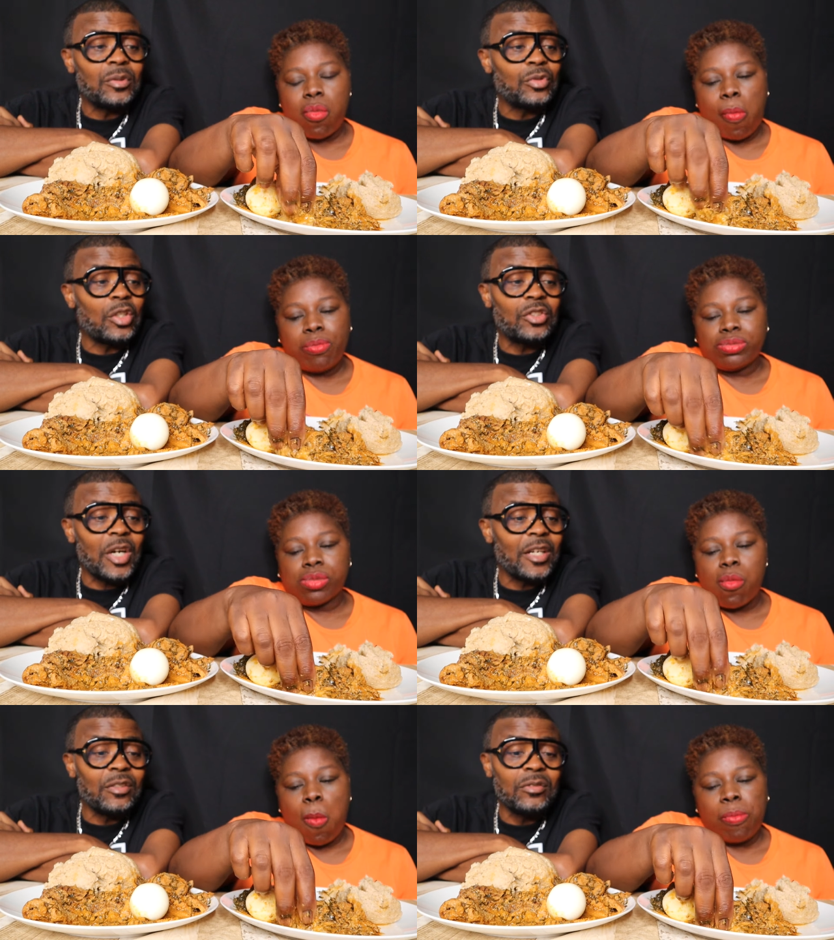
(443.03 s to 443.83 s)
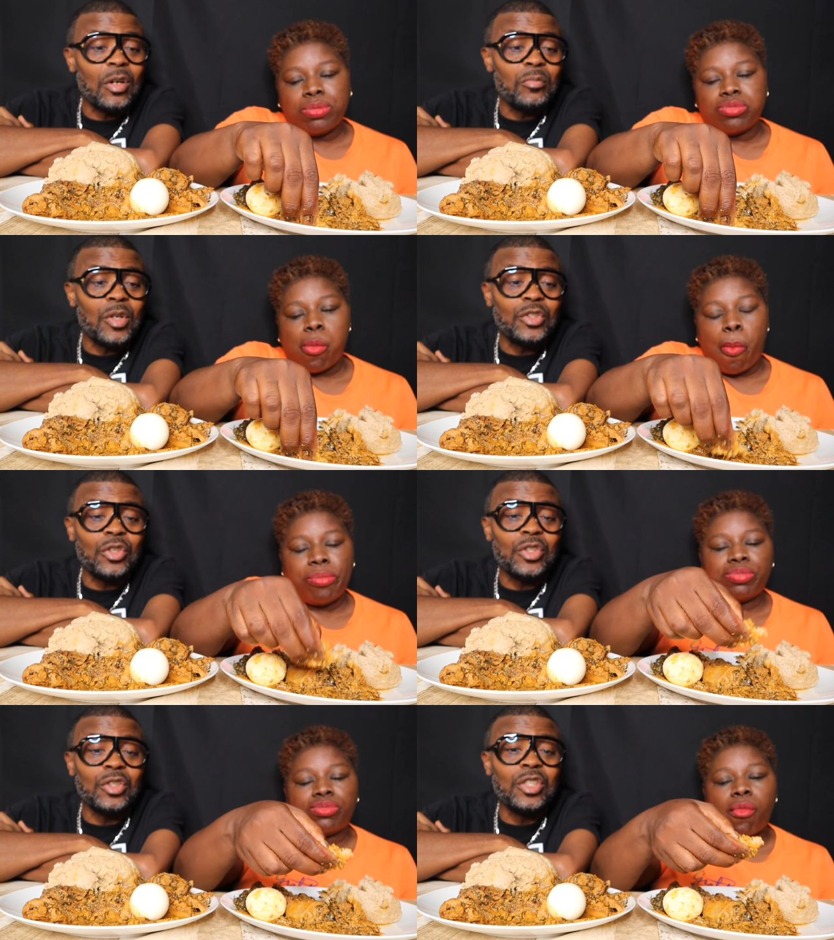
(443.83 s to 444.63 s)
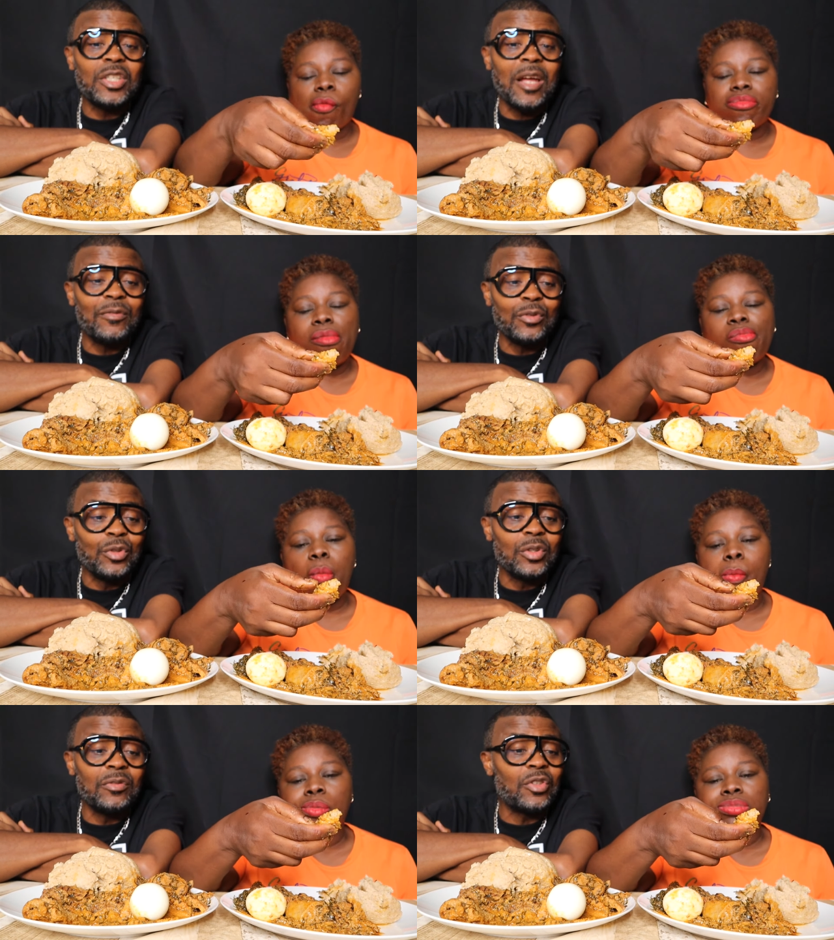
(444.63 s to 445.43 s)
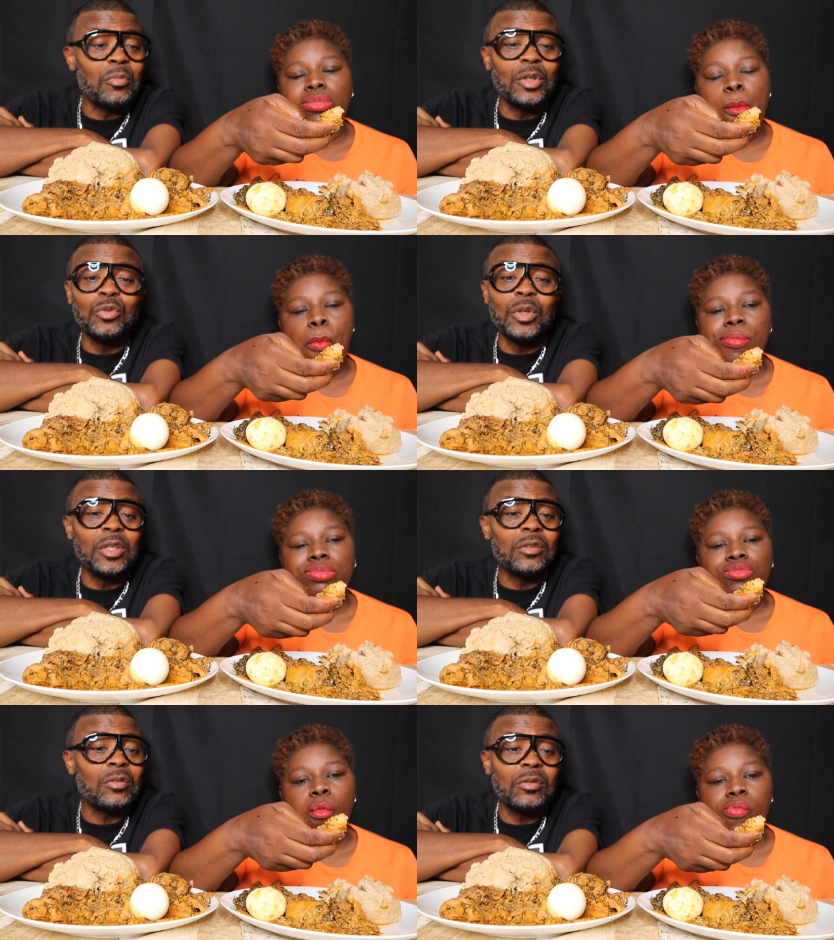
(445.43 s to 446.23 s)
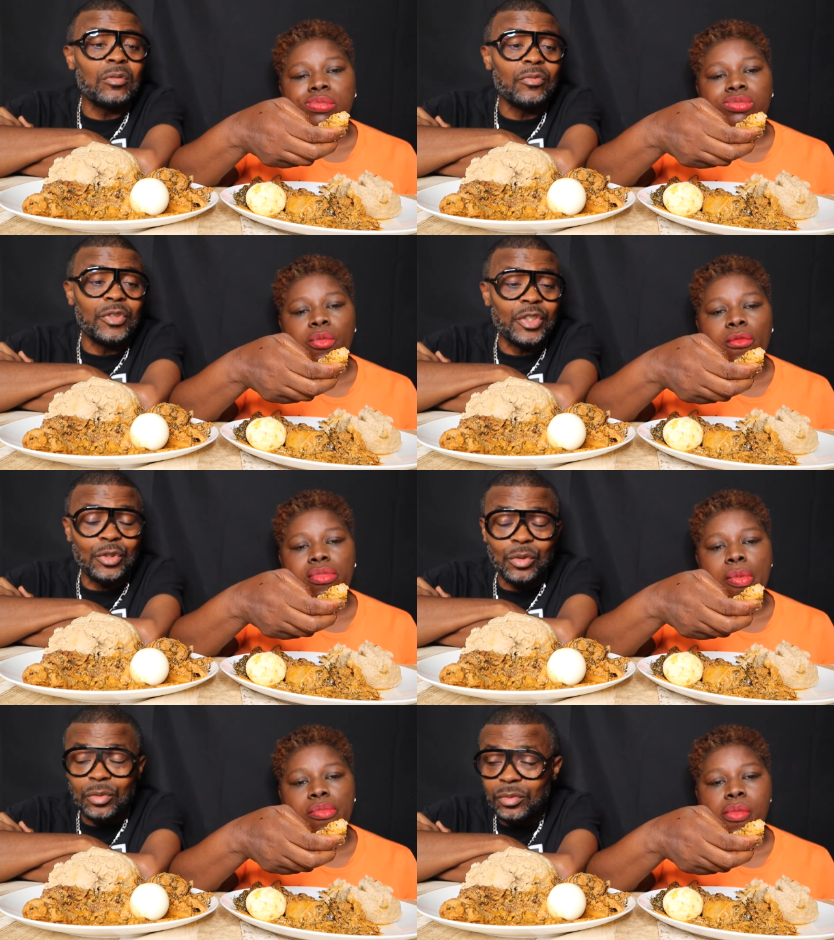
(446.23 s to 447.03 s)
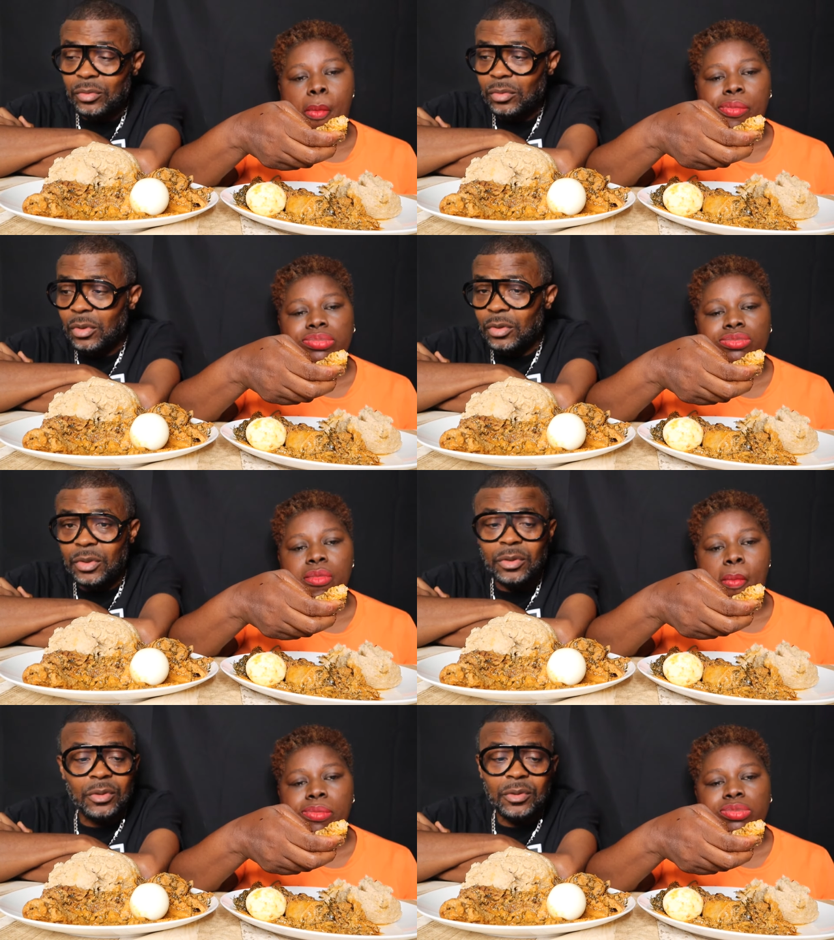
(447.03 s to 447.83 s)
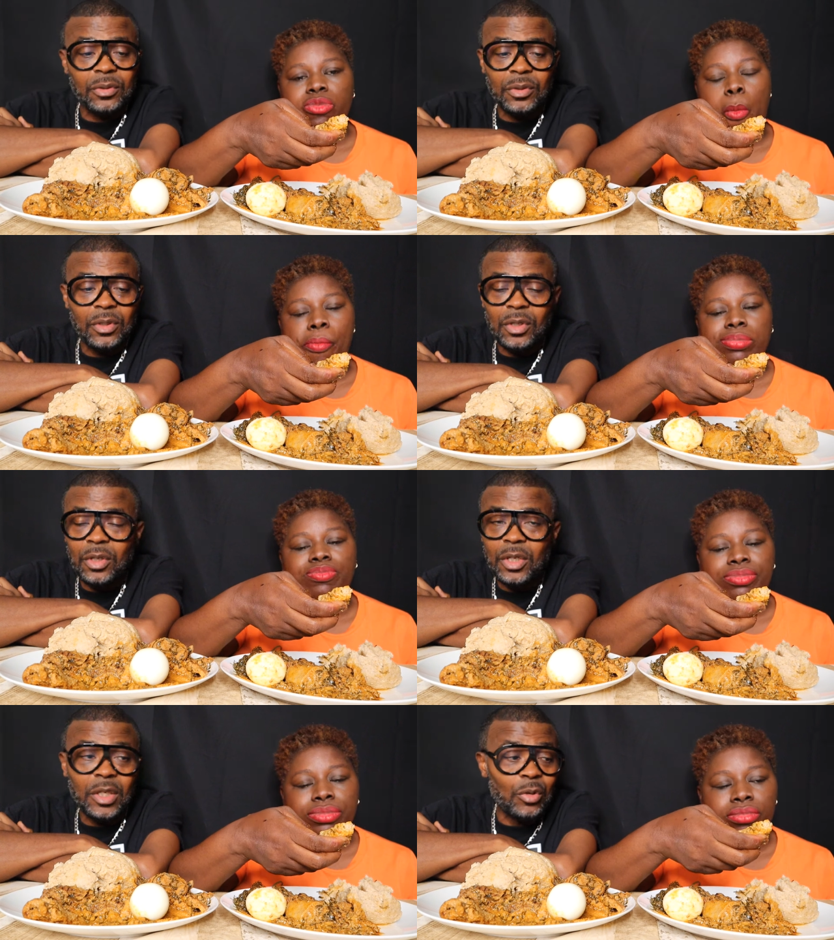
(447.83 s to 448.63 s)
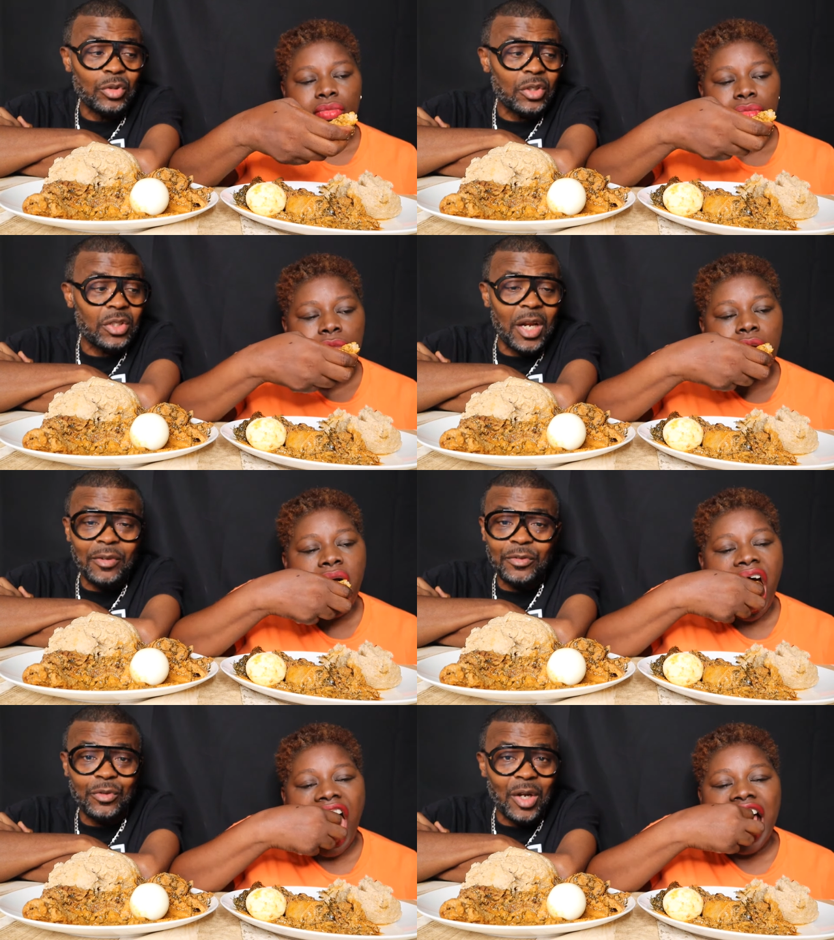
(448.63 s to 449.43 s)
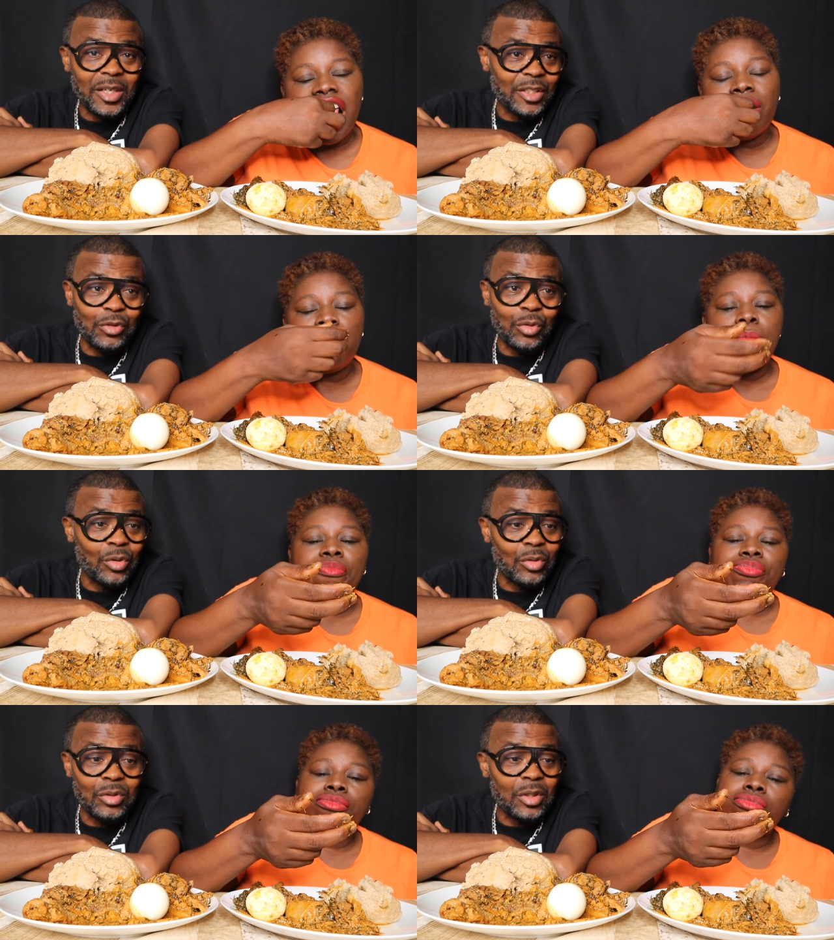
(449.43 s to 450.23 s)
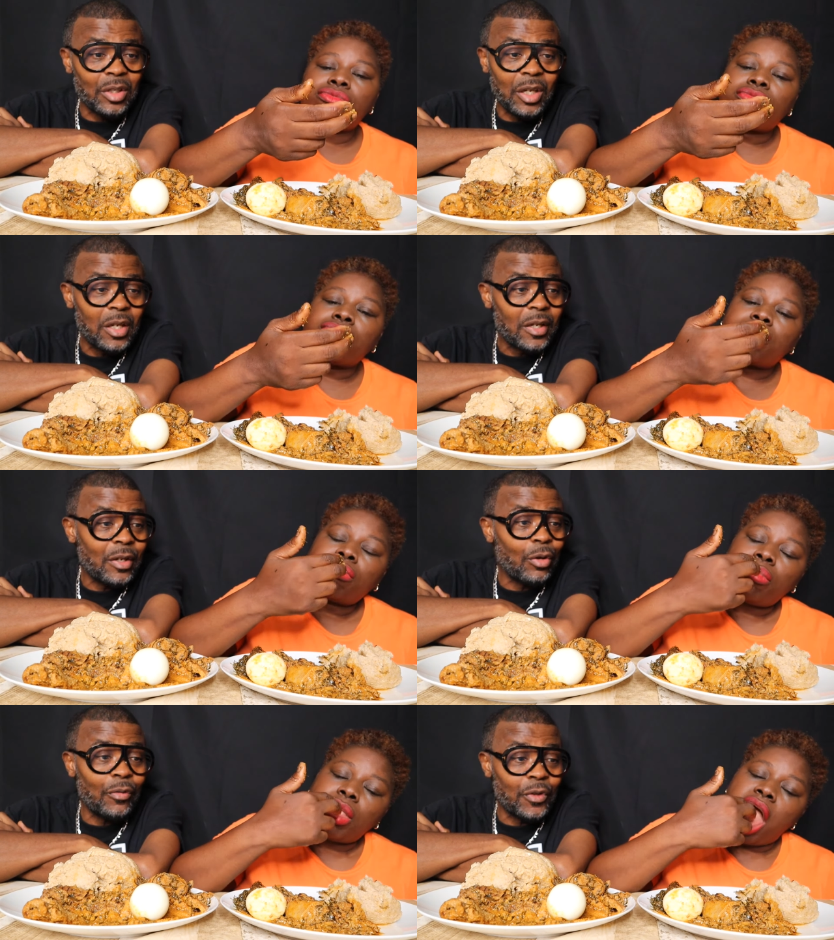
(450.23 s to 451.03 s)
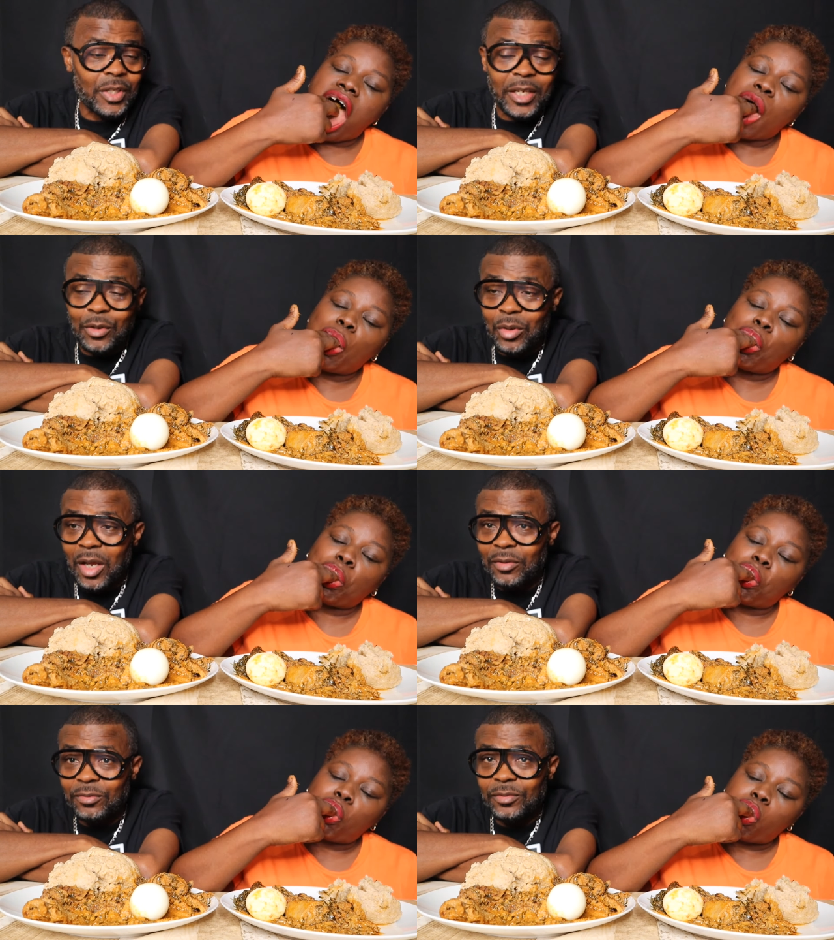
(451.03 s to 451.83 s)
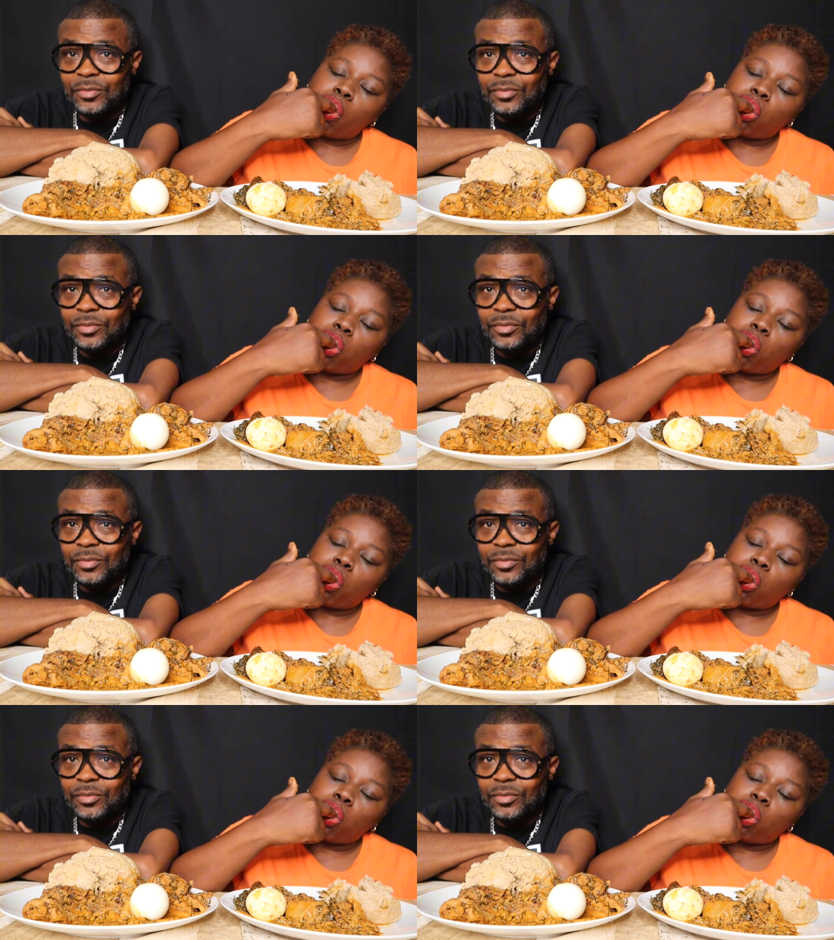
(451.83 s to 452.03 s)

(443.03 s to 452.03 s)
Speaker 1: Just try. Just make sure say this kind of food you don't give somebody we visit to. Because they will just laugh you and go. All of us and they will laugh.